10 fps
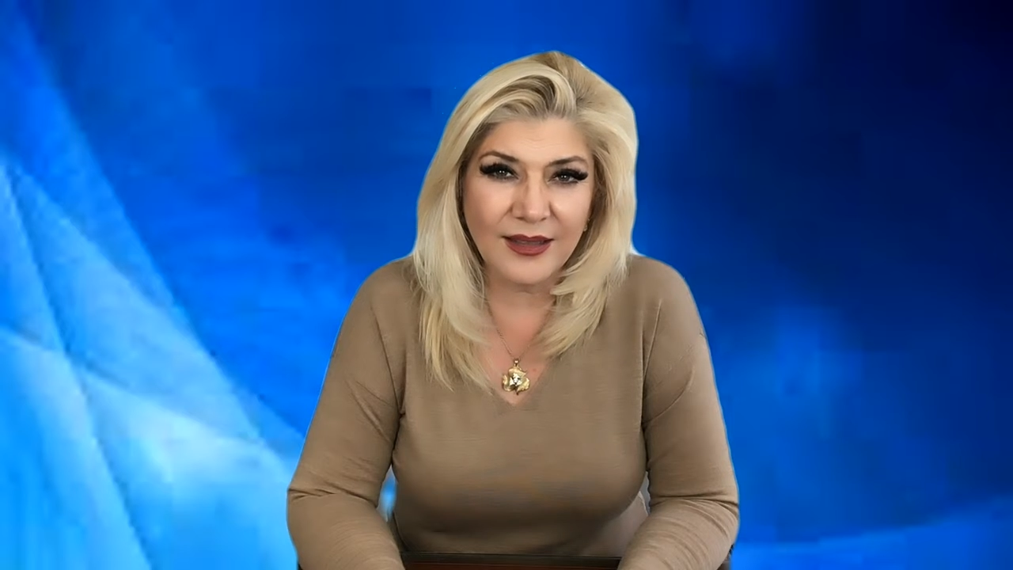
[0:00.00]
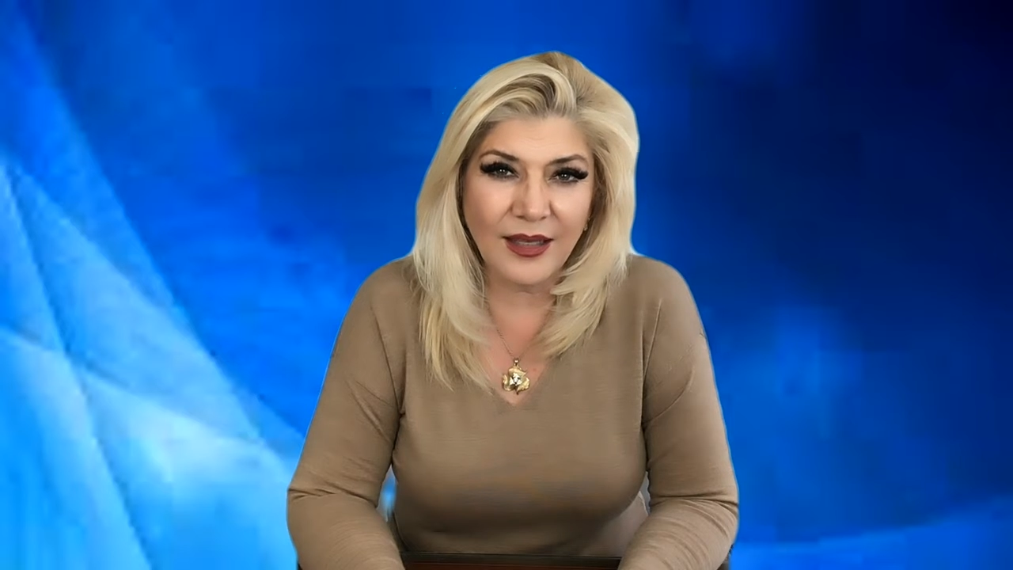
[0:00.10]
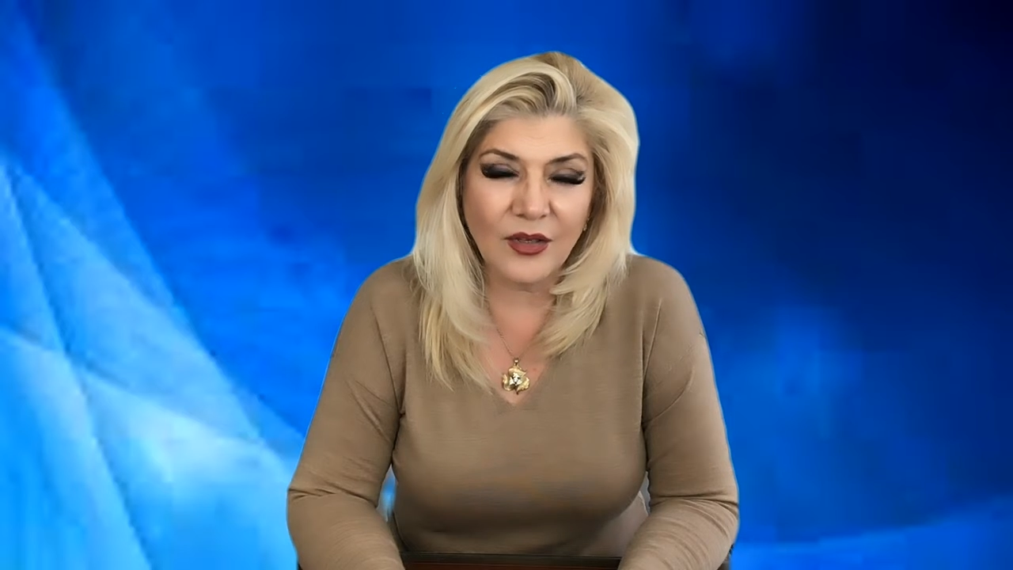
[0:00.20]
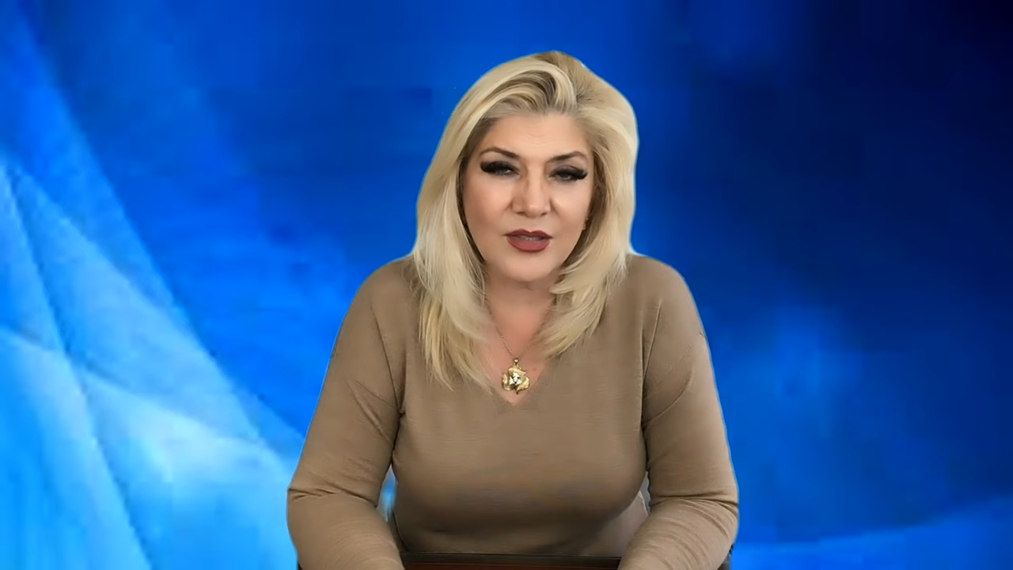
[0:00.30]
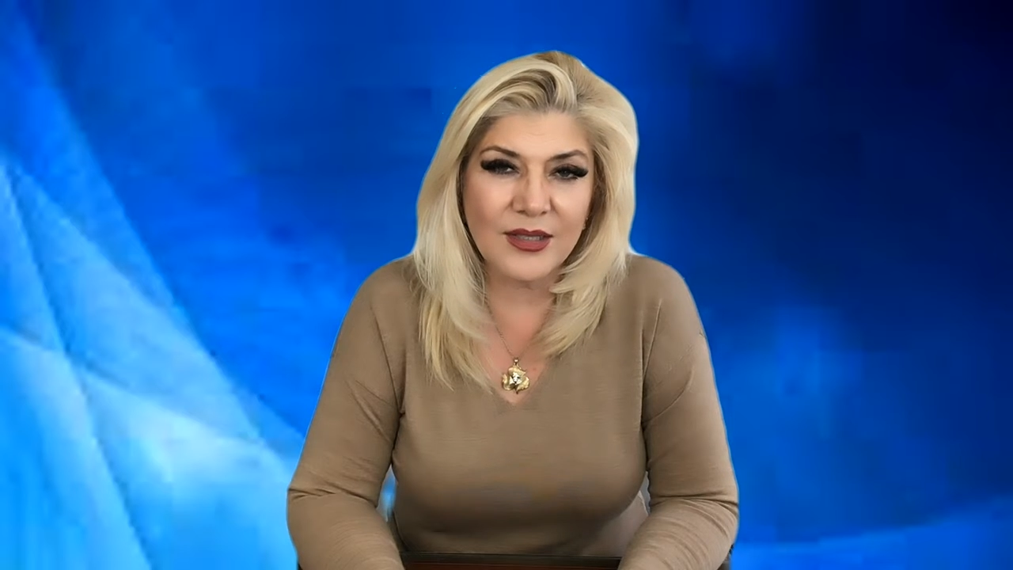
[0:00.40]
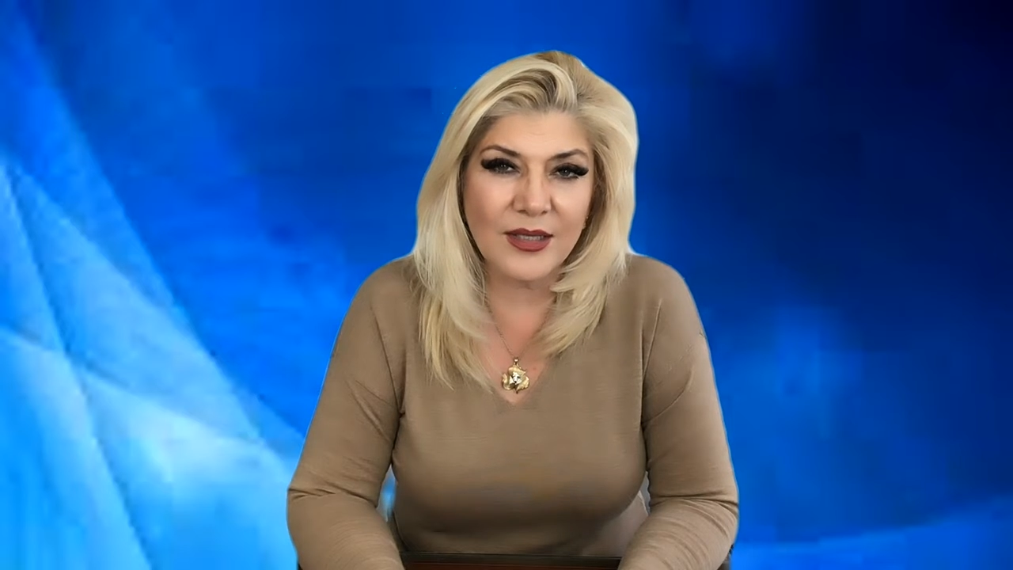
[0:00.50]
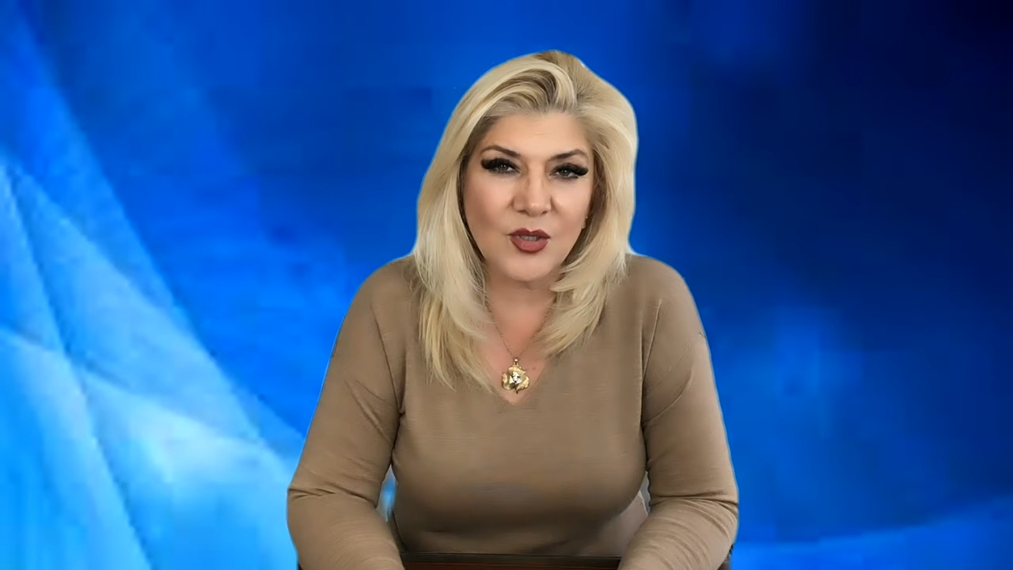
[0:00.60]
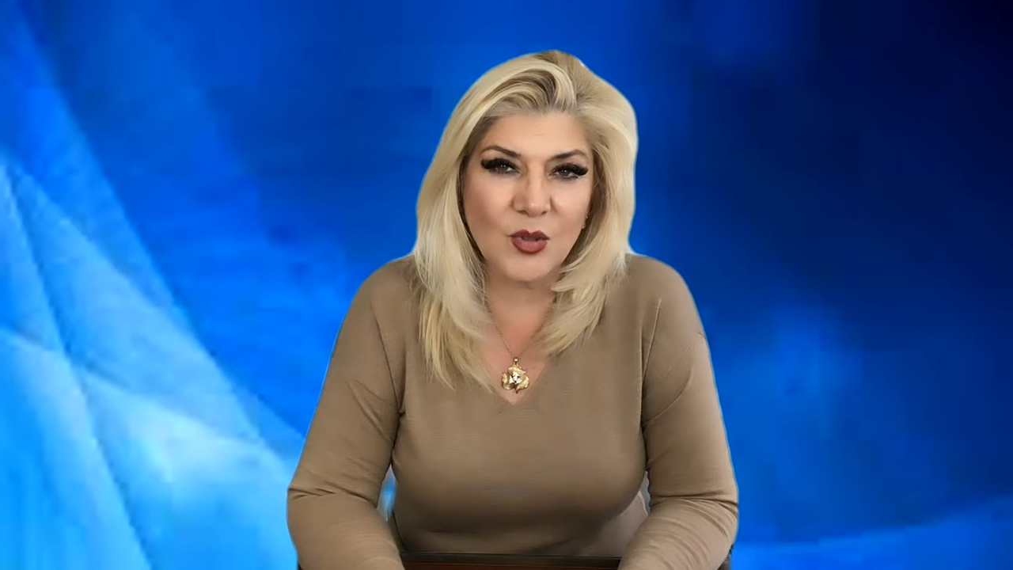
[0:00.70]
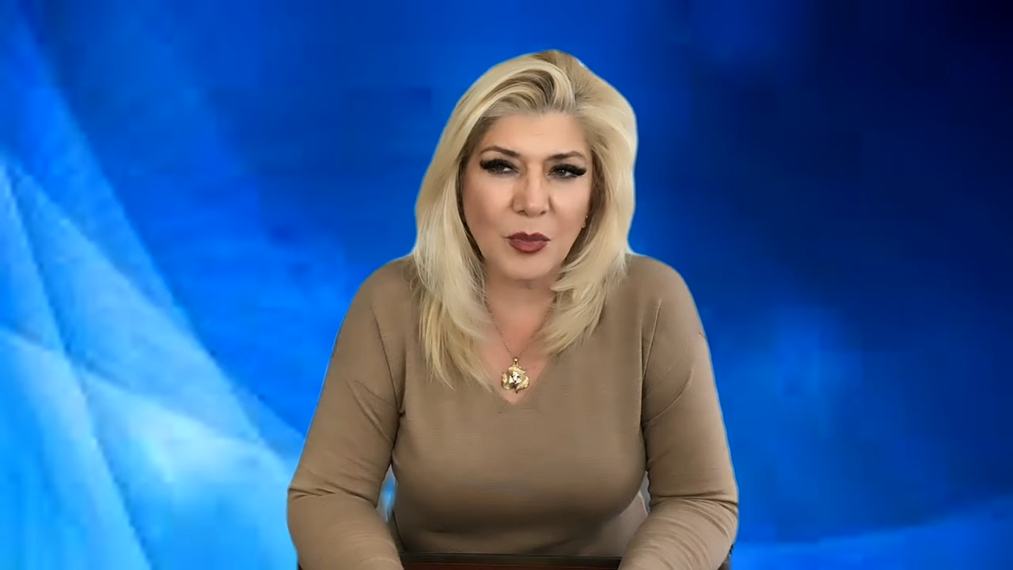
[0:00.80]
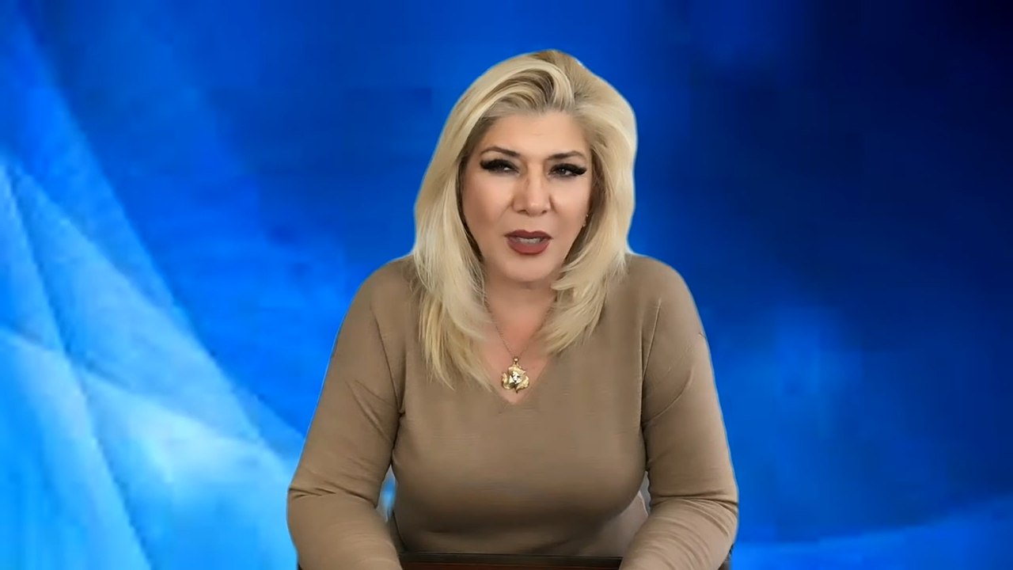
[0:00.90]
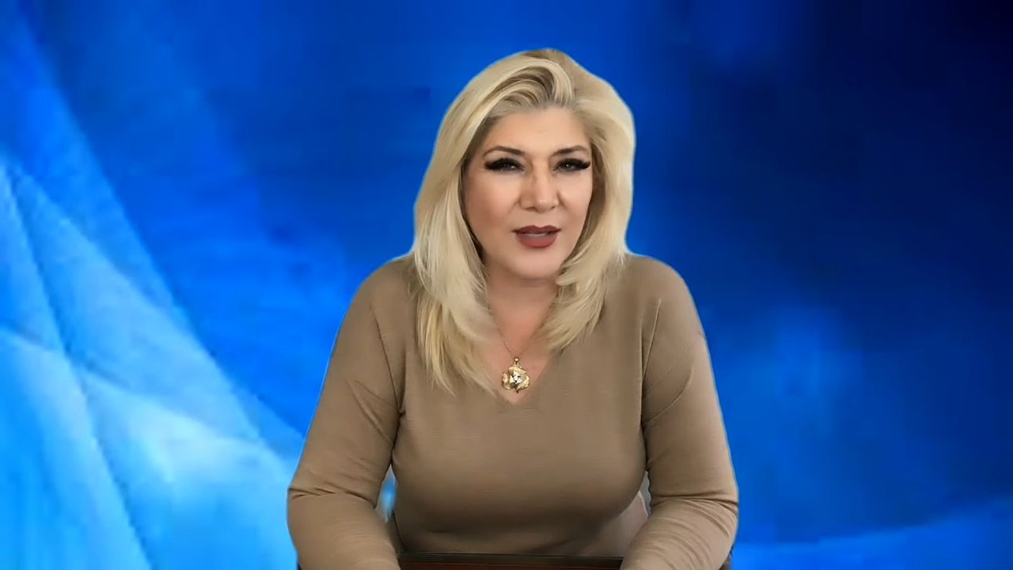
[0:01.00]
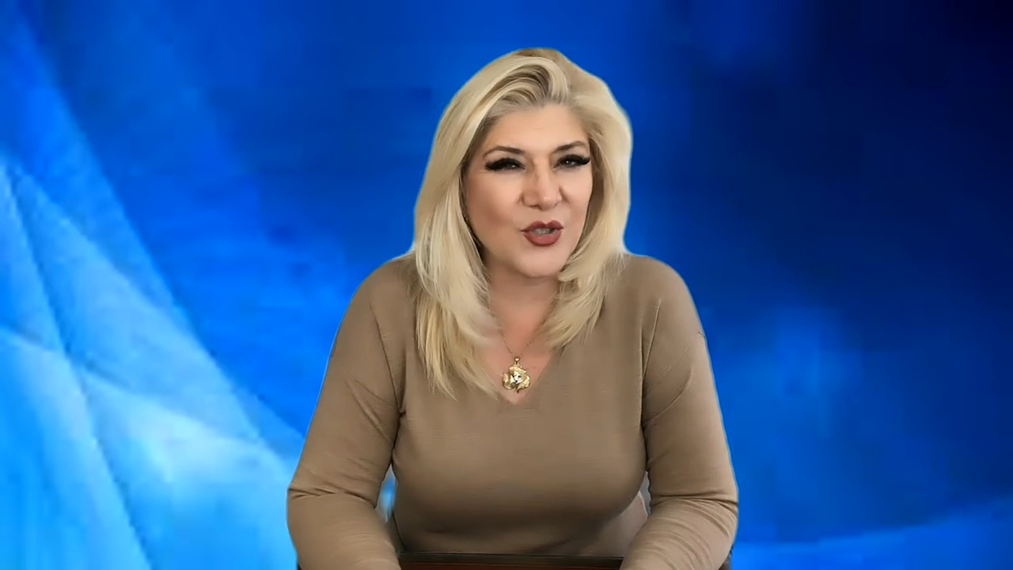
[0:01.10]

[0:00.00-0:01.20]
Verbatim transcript: that our system kind